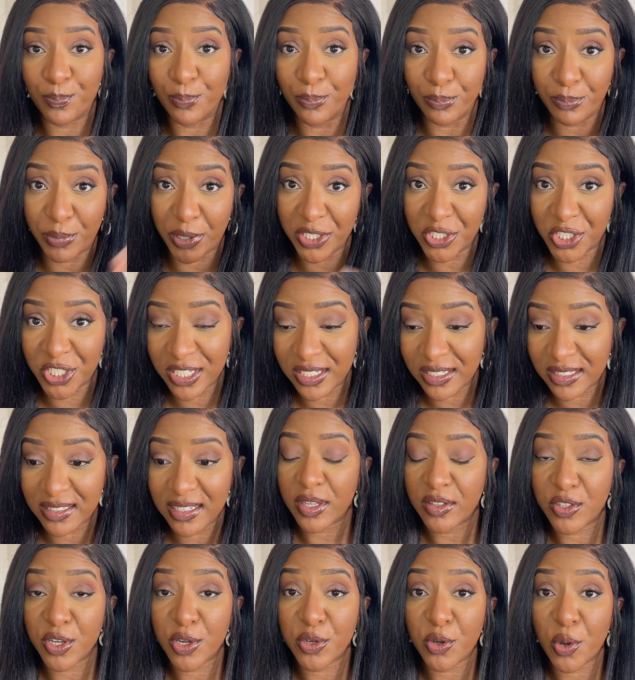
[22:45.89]
budget,
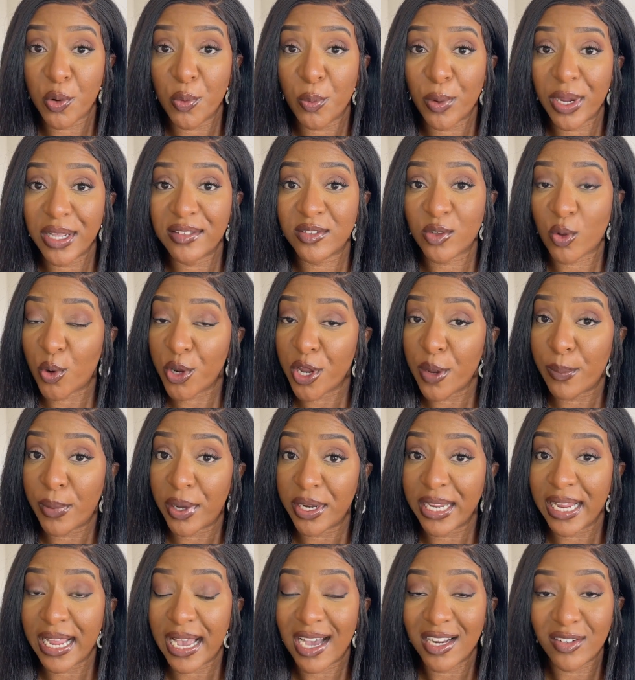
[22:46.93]
so you don't waste all your
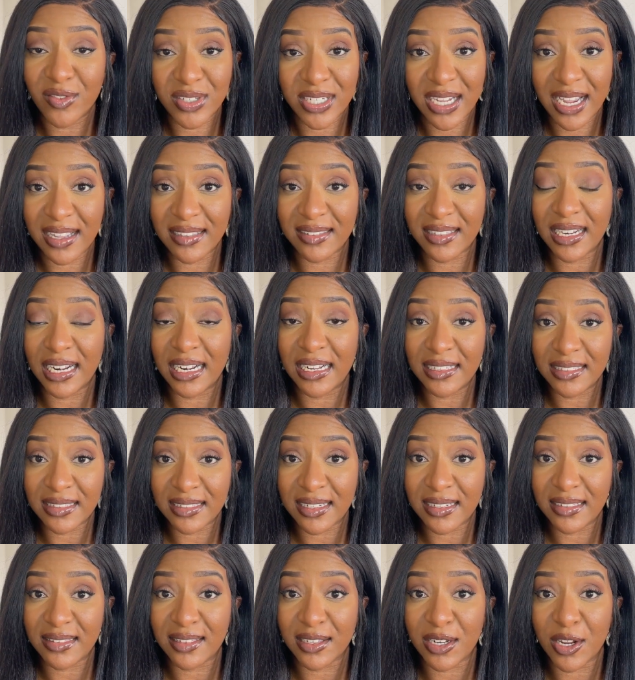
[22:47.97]
money advertising
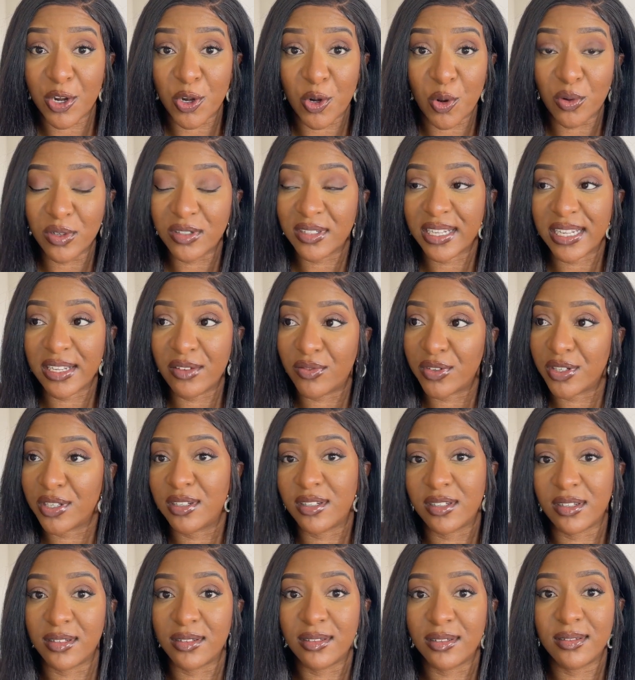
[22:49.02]
listings that are not
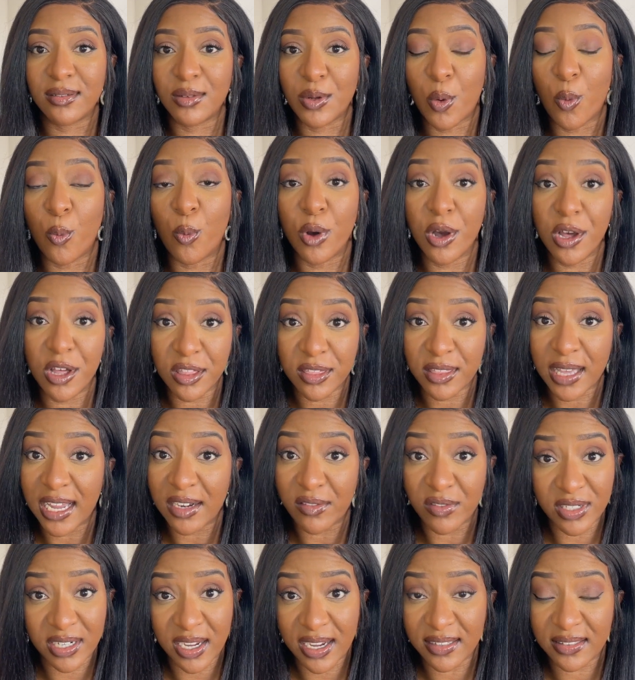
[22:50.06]
even worth
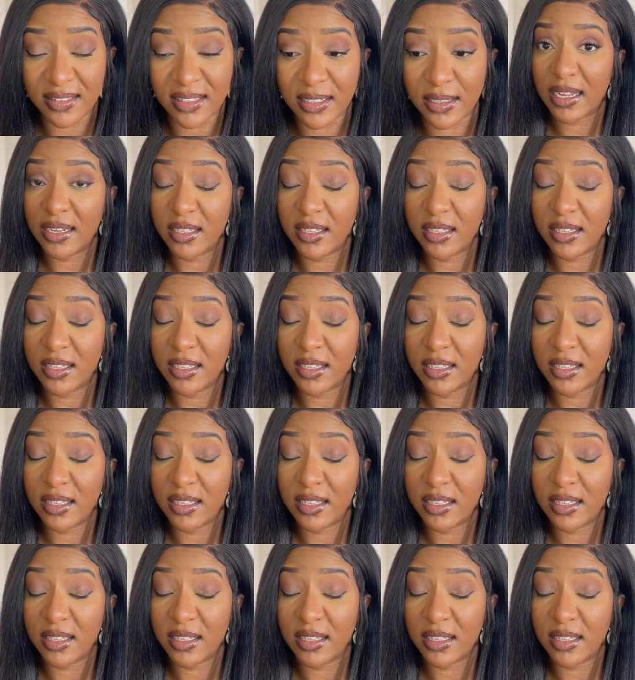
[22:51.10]
advertising.